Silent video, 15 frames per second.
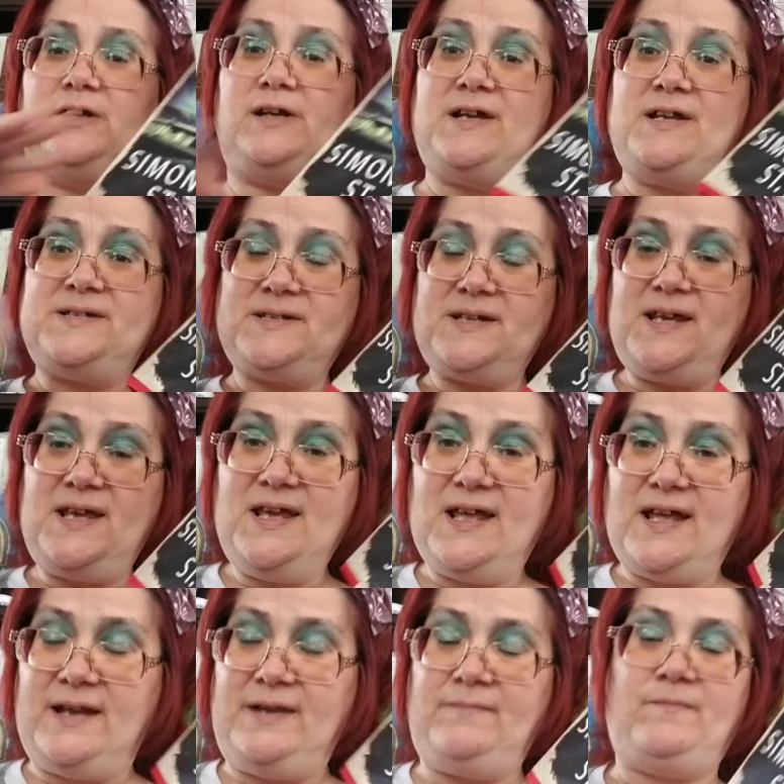is
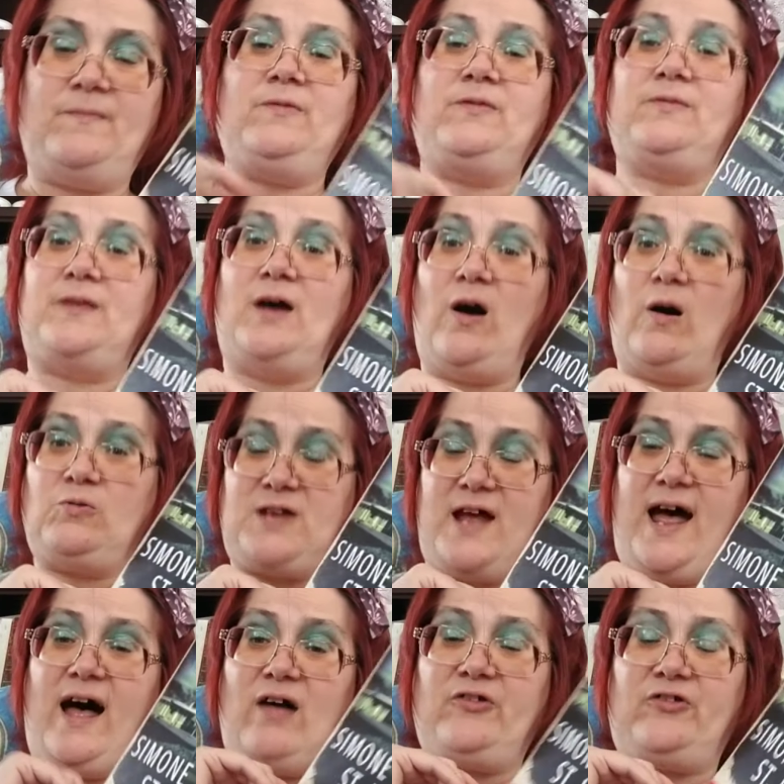in the
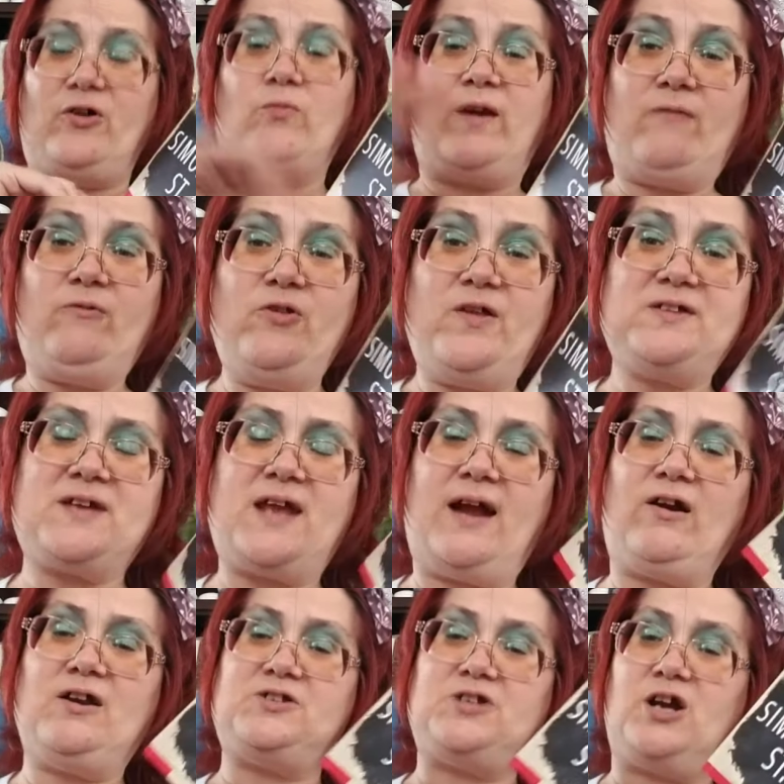hotel. So whenever this
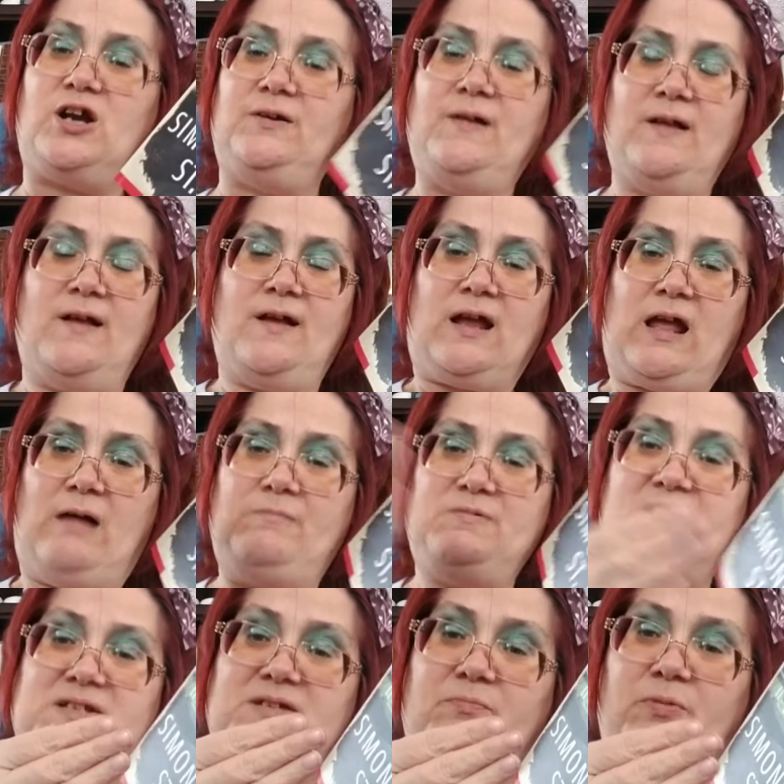character comes
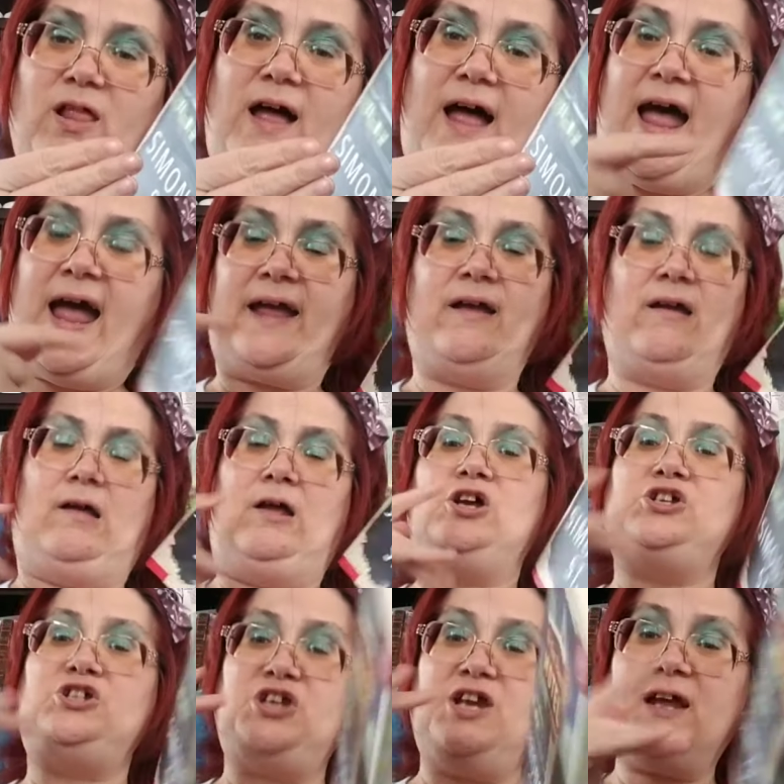into play,
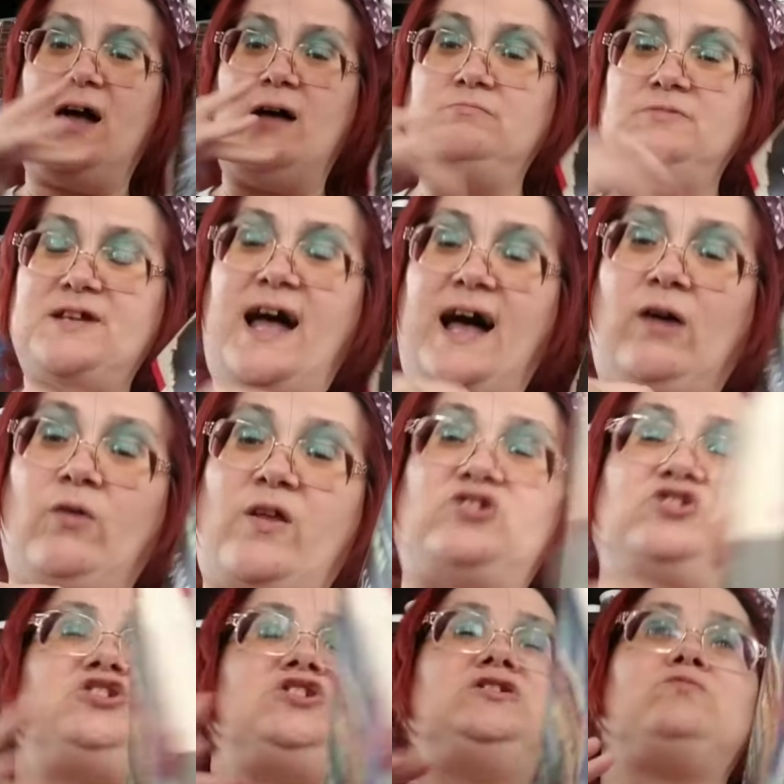she comes out
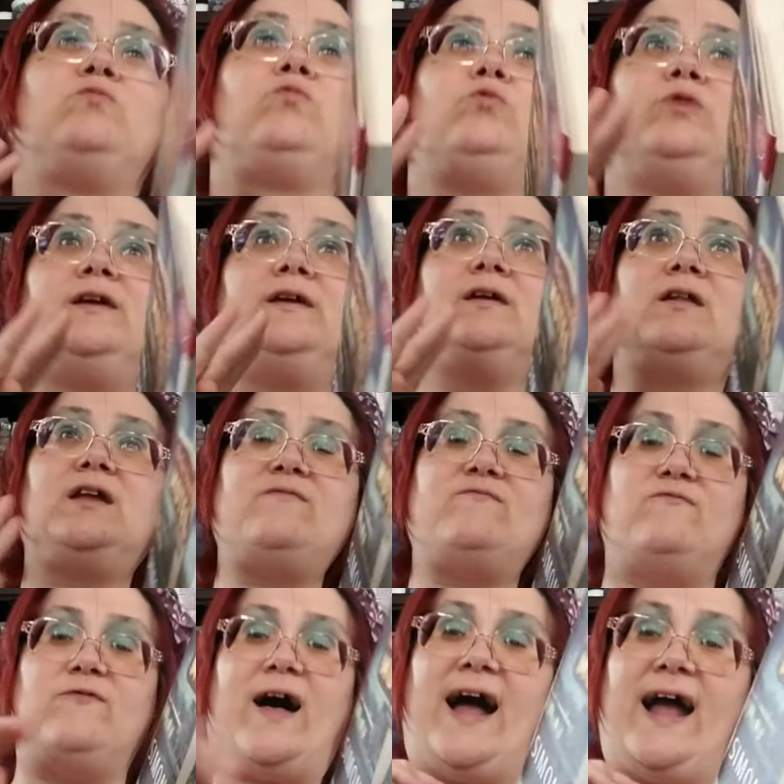and she's really
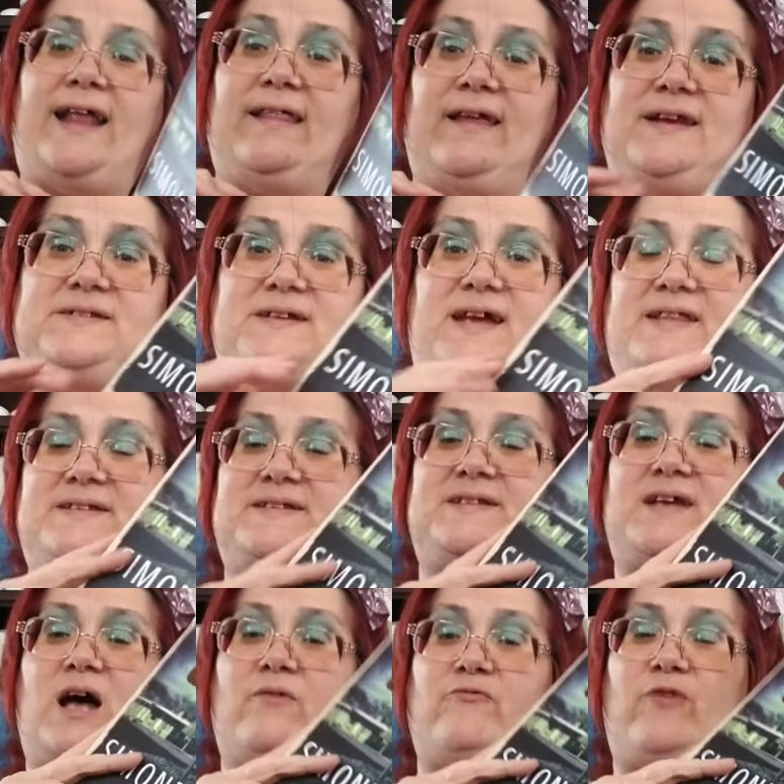violent and
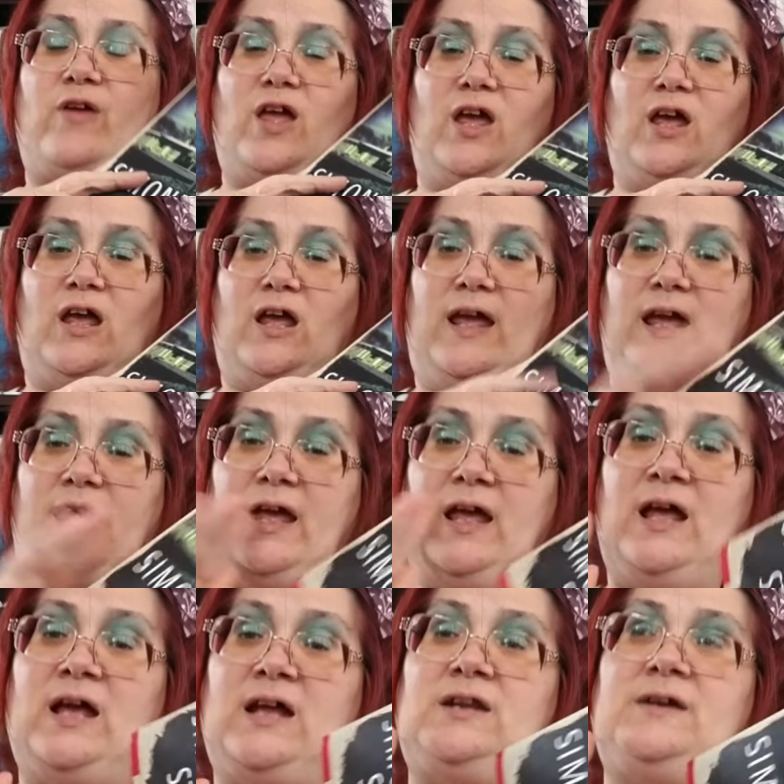stuff.
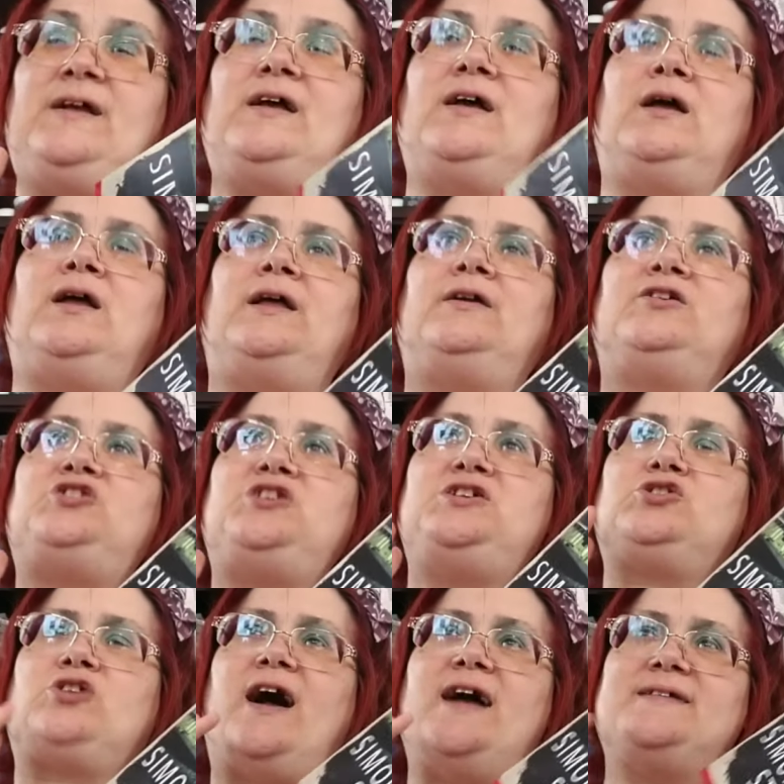And eh, she
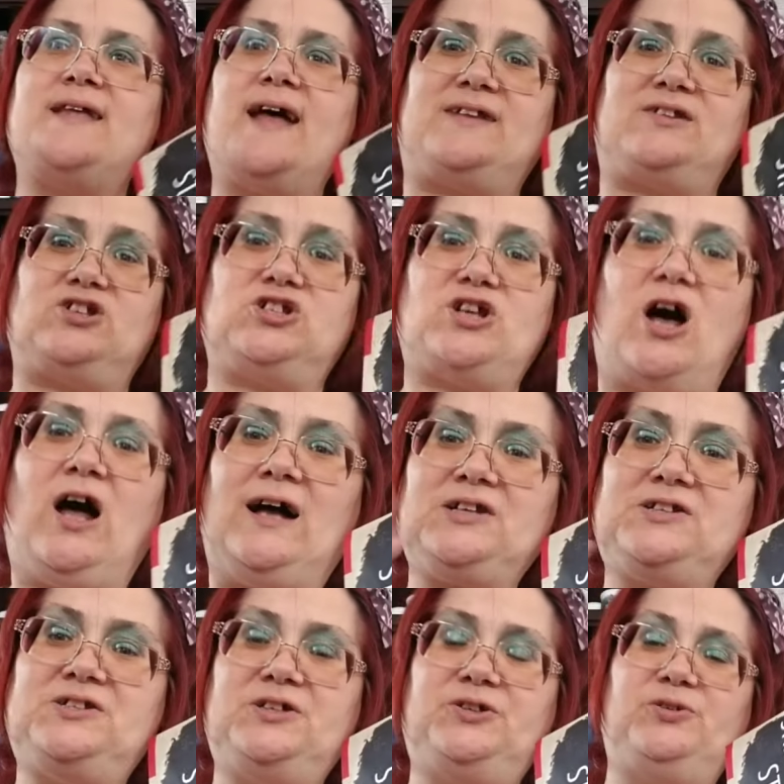tries like to talk
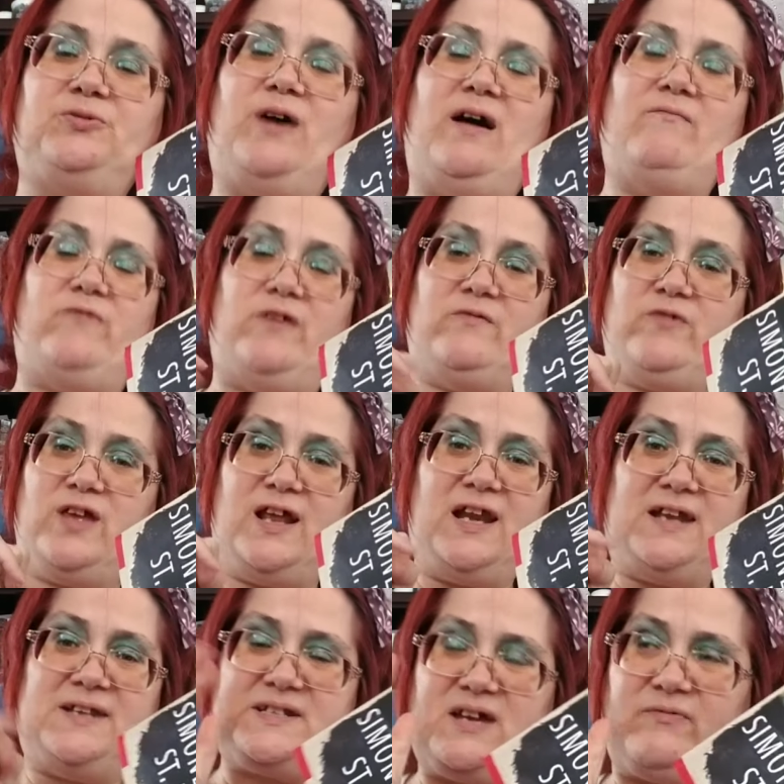to um, Vivian
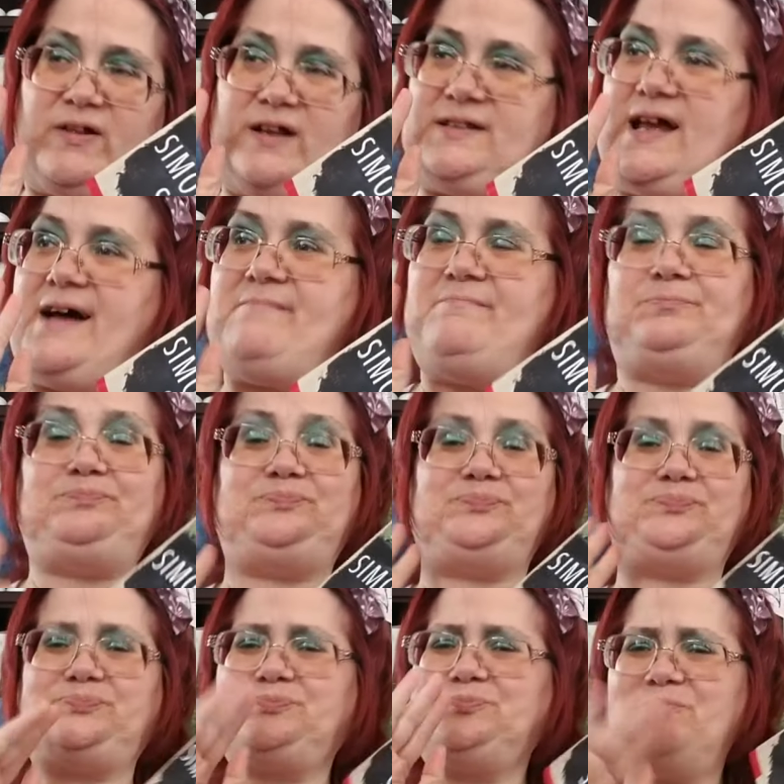and stuff like that.
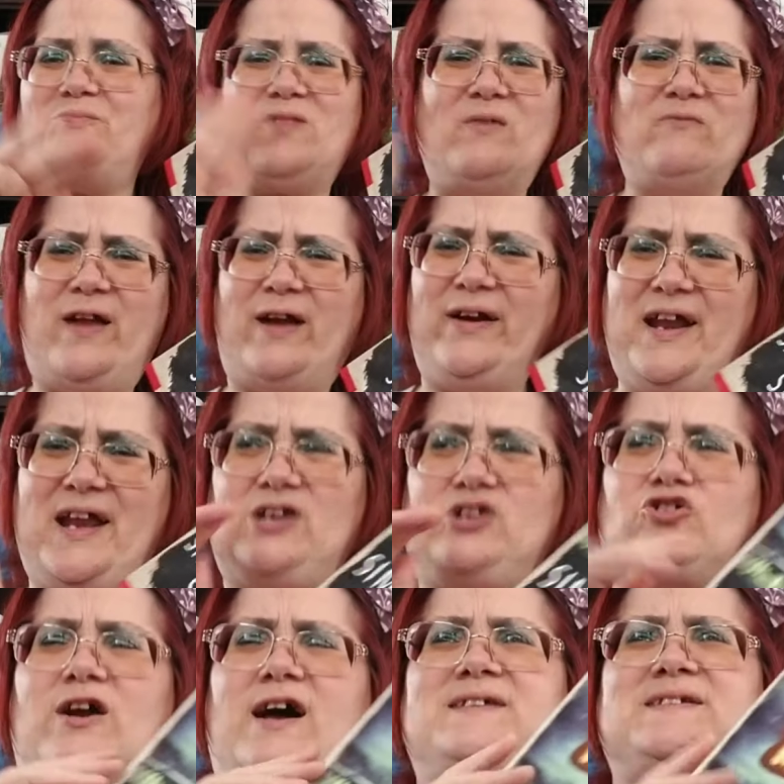Very
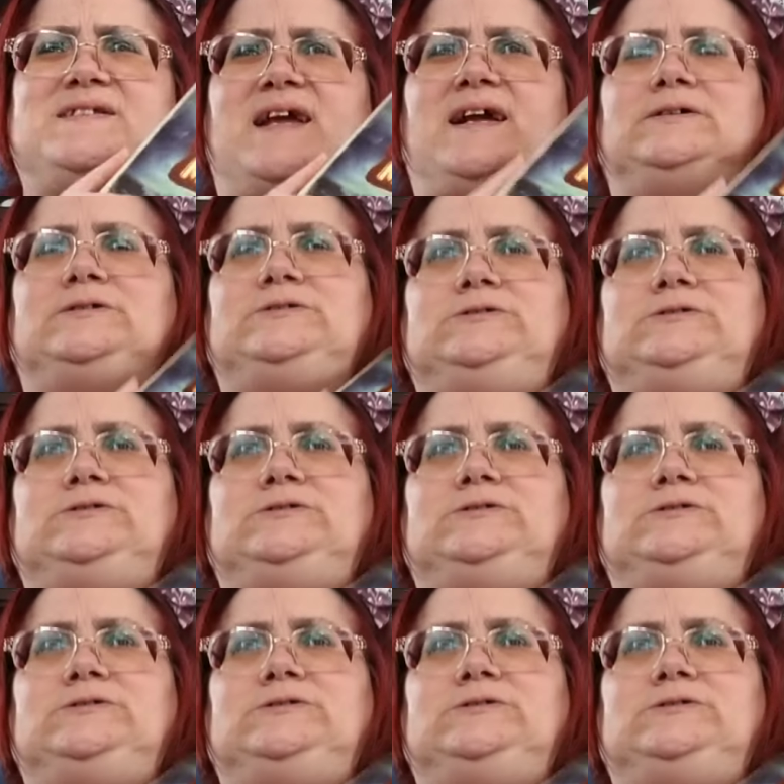interesting.